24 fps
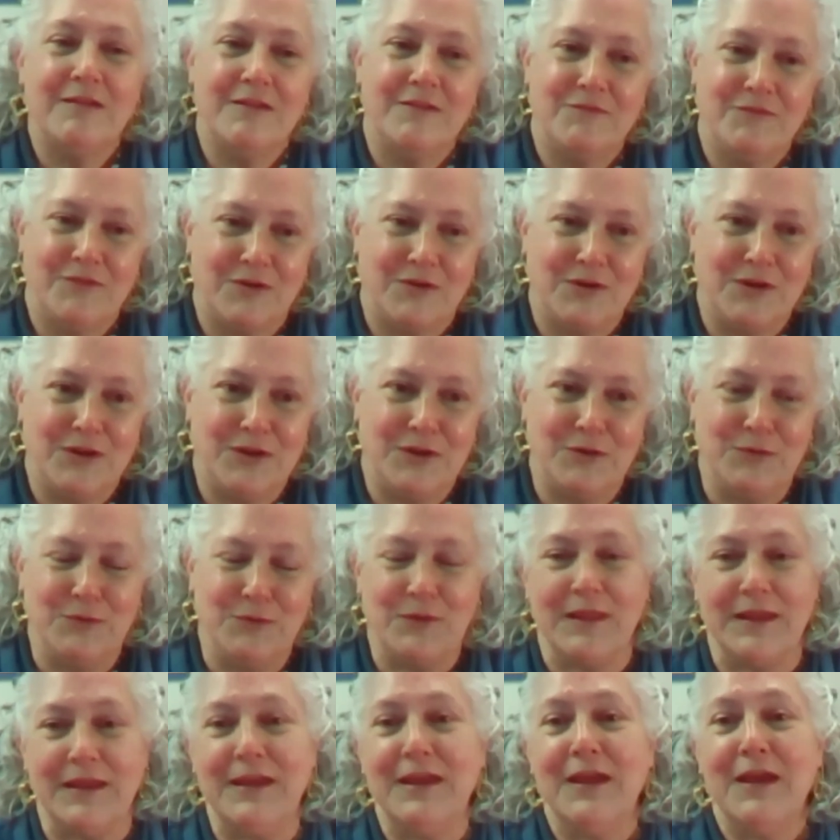very
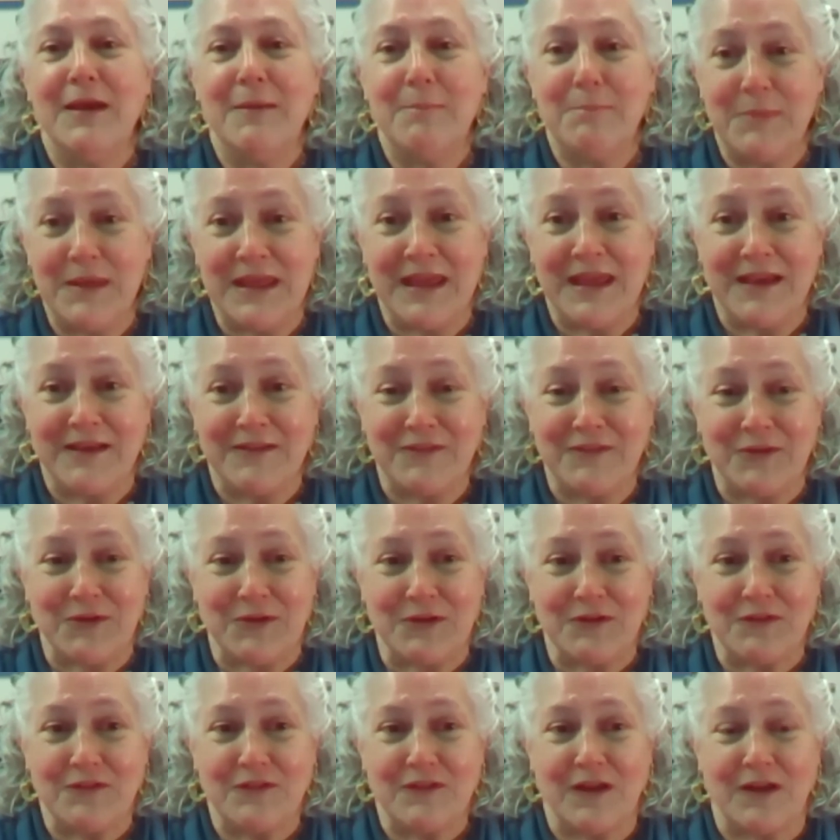cutely BS on
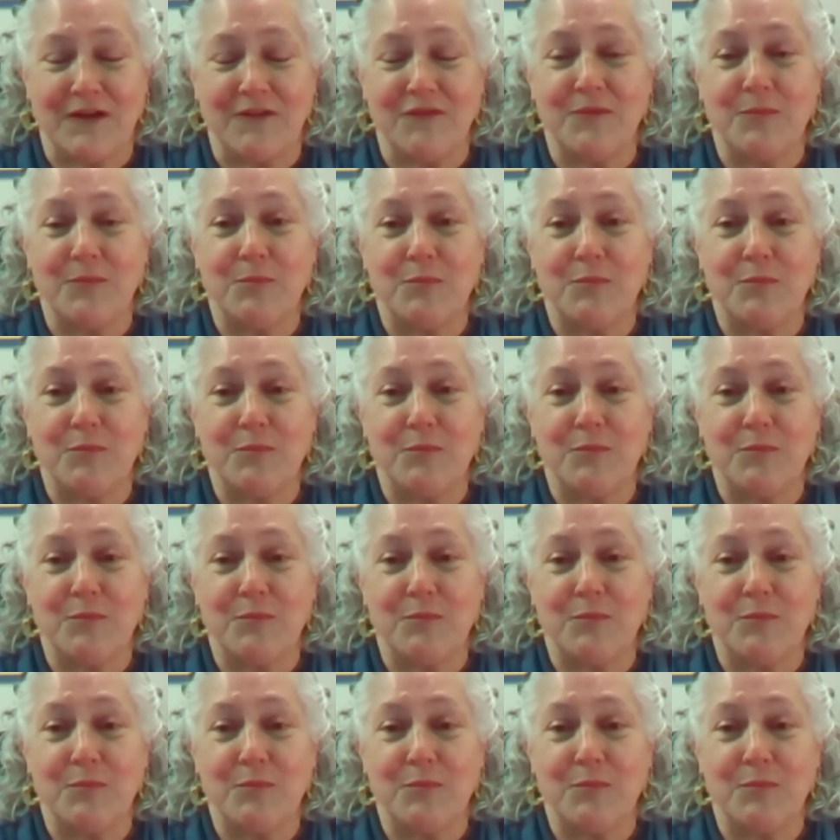yourself.